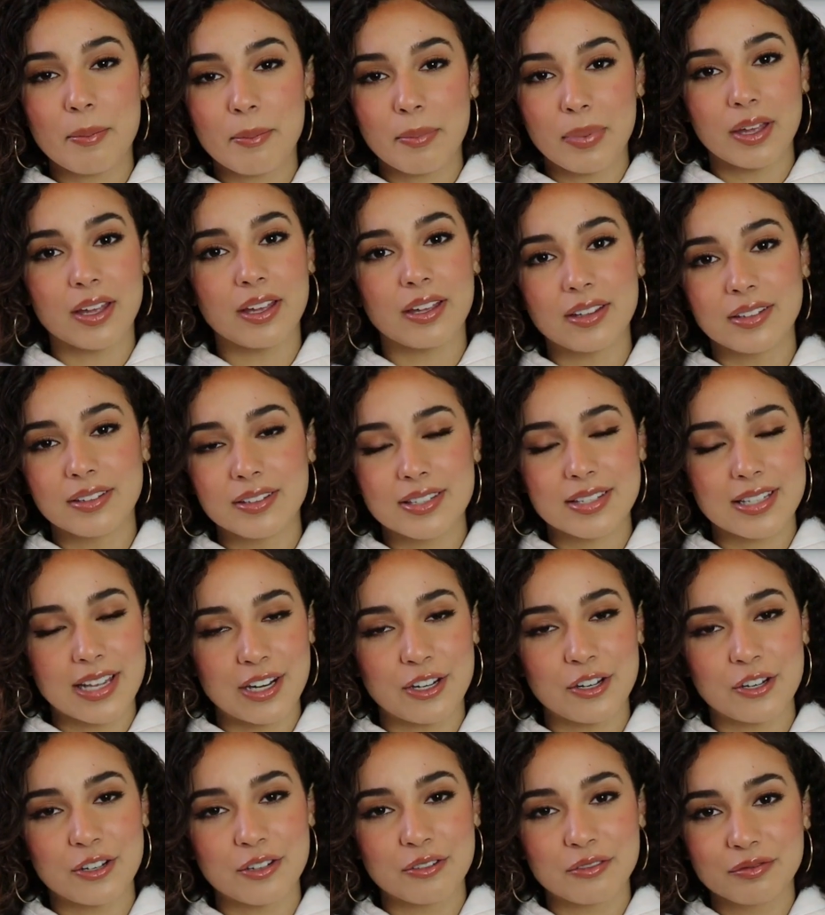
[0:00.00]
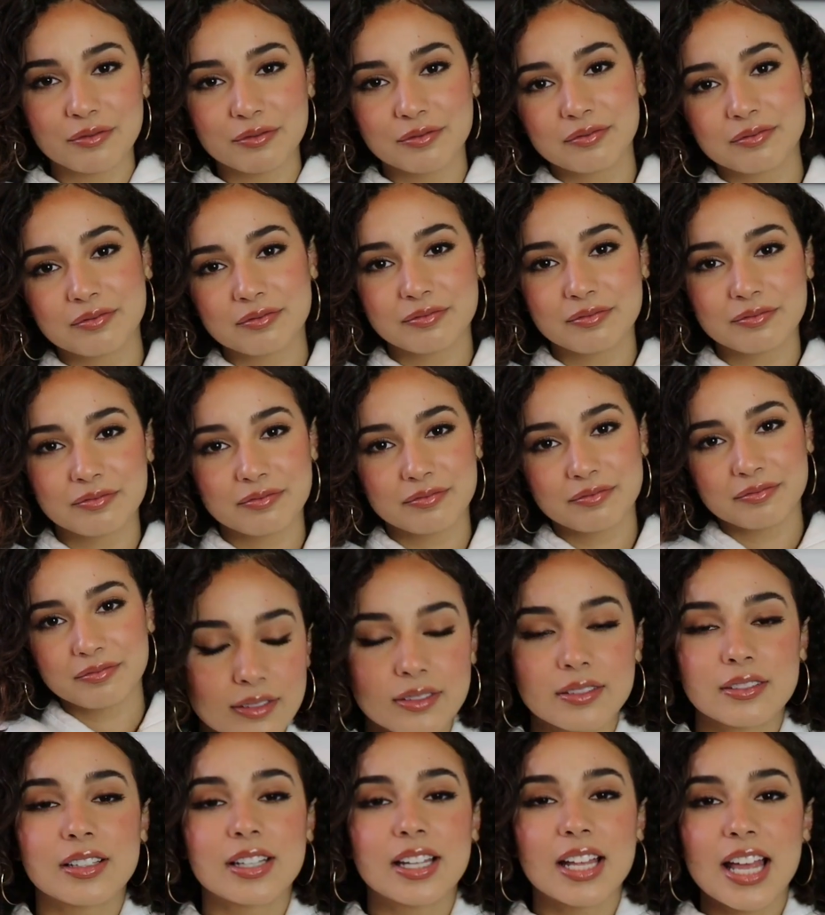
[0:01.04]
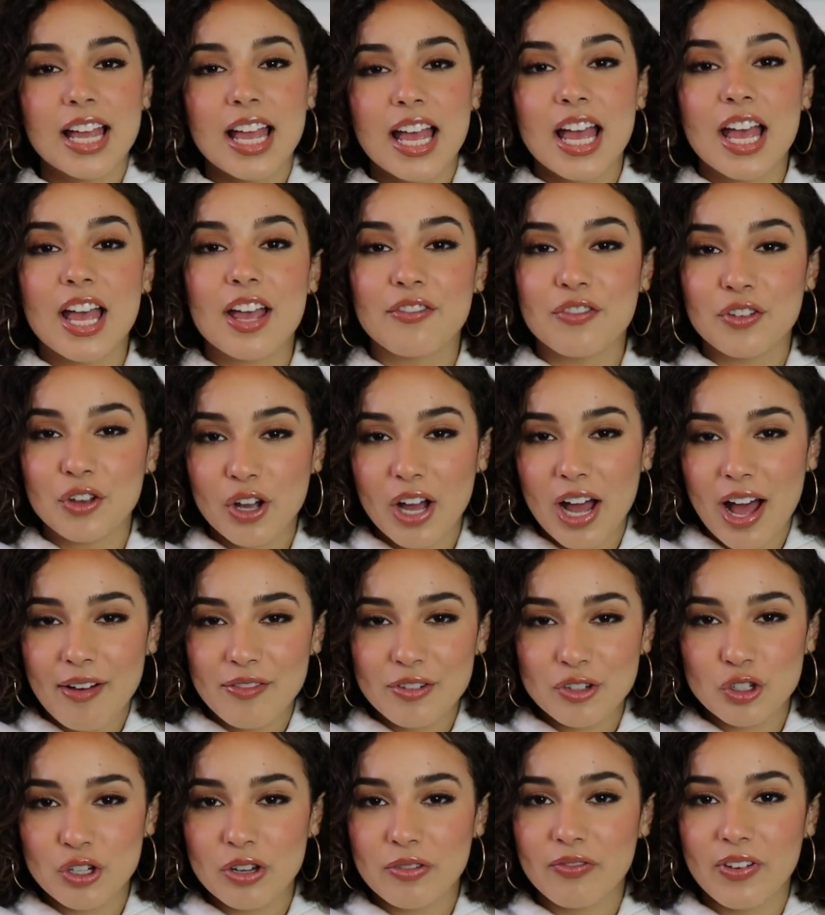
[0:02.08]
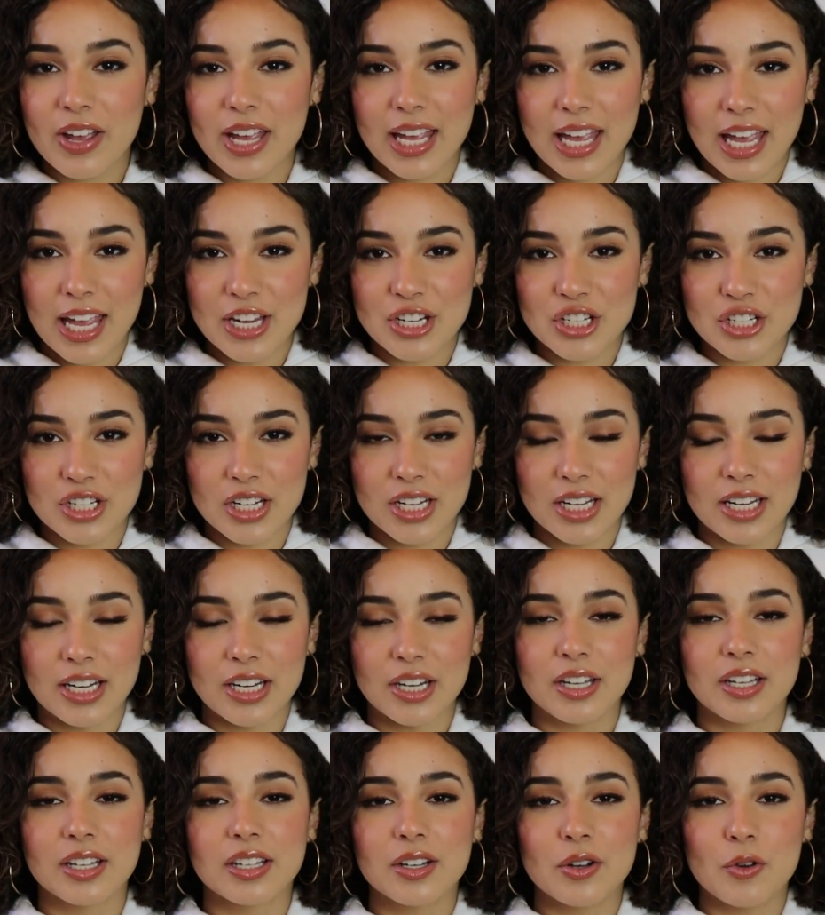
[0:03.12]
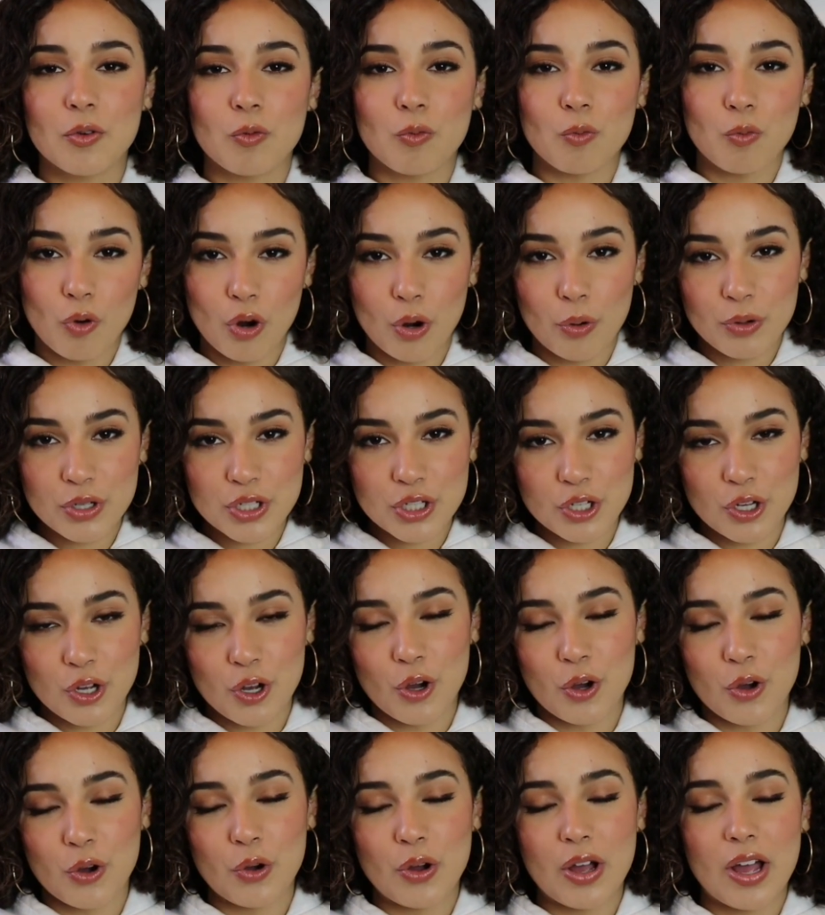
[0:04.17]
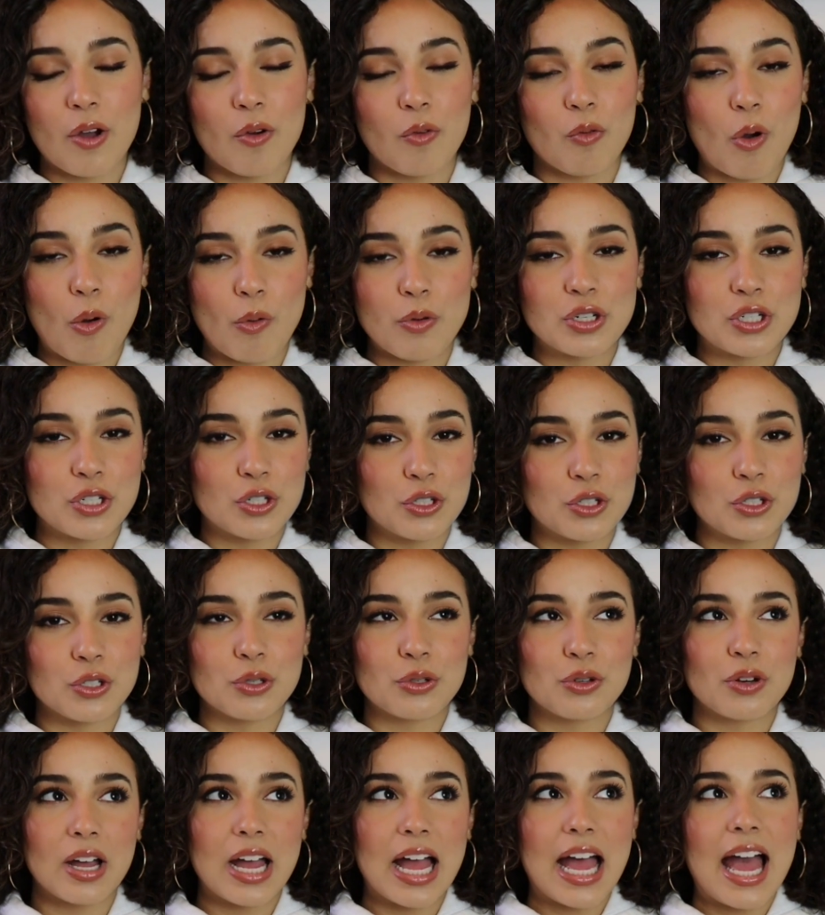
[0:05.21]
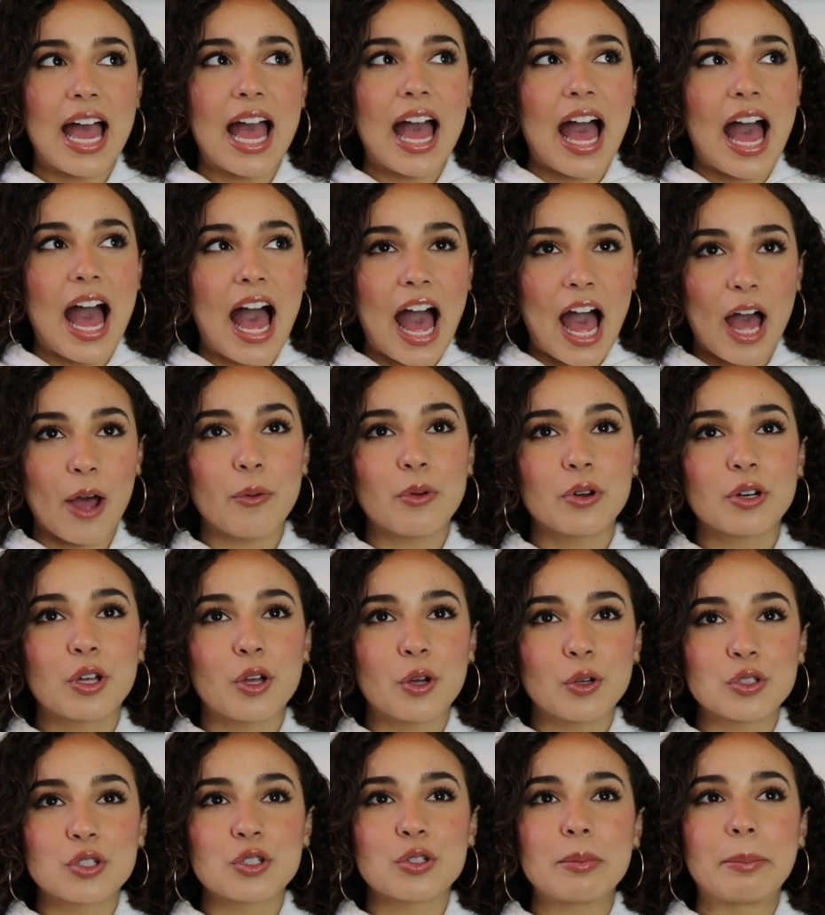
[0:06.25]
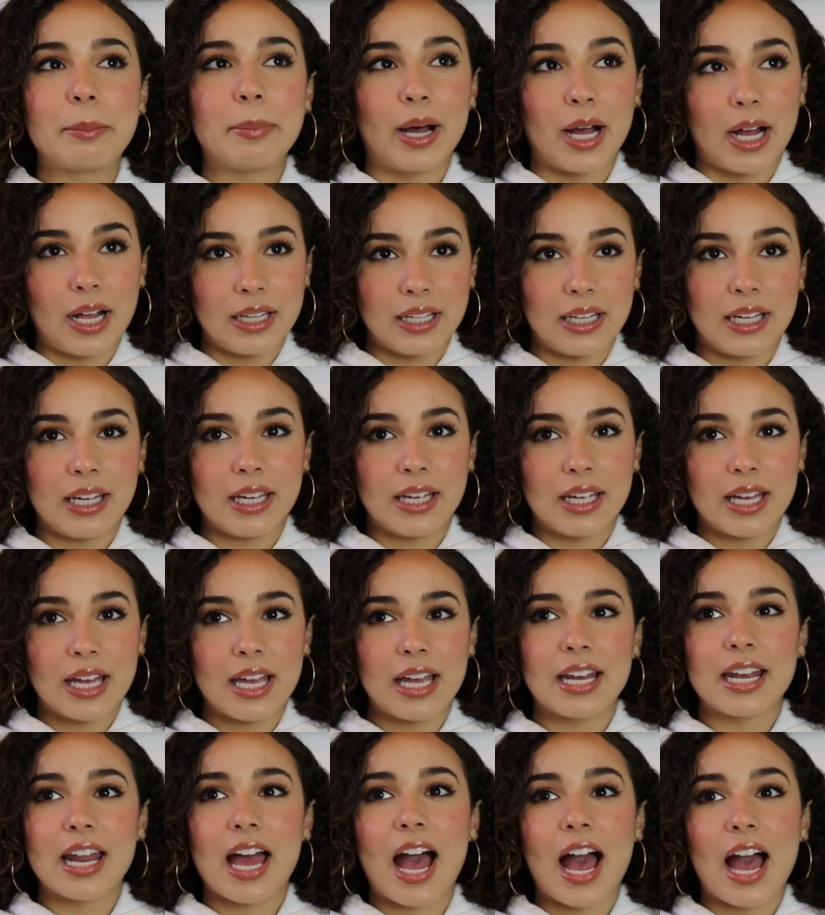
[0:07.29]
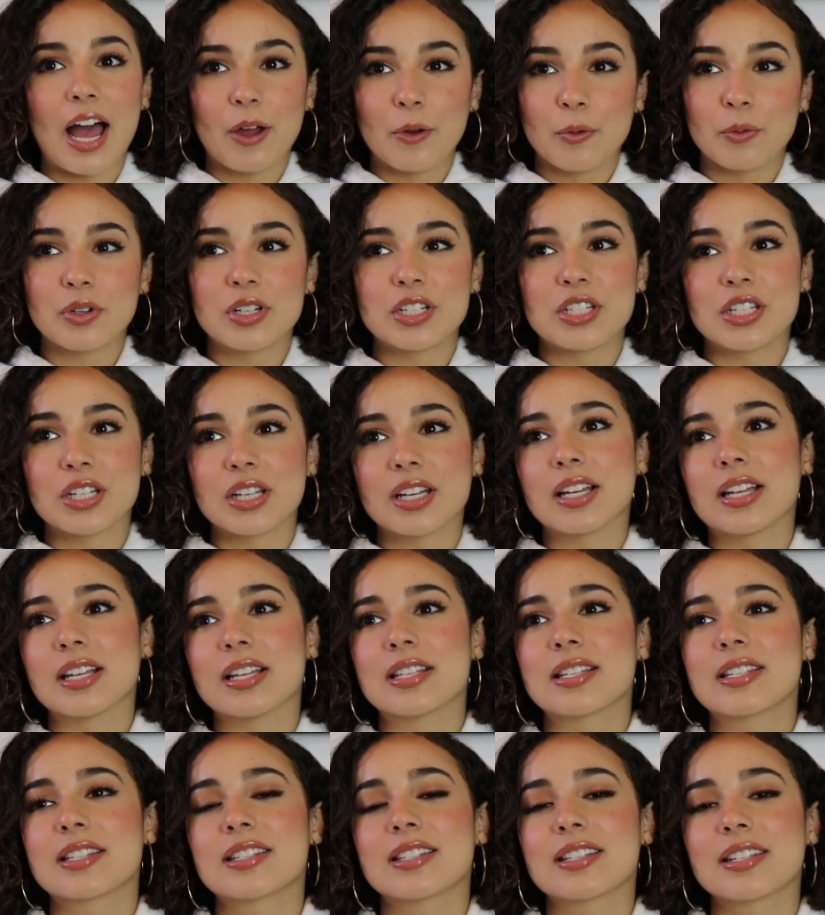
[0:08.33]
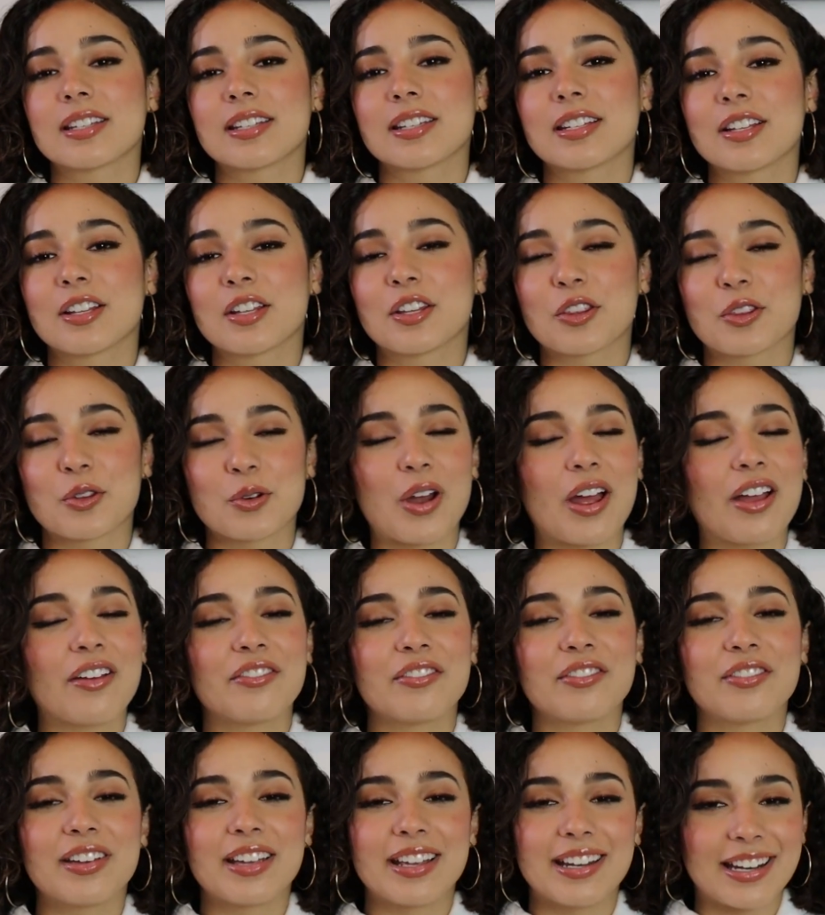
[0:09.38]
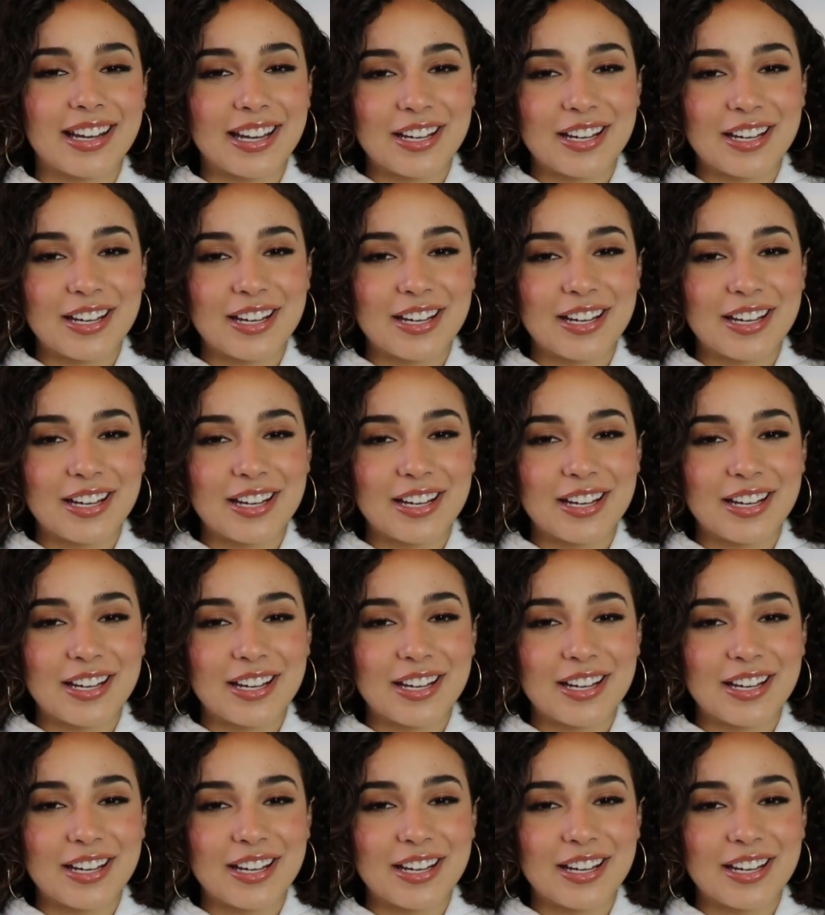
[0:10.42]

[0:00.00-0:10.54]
big standard. If you could have a dream vacation, where would you go and what would you do? I would go to Bali and I would just thrive in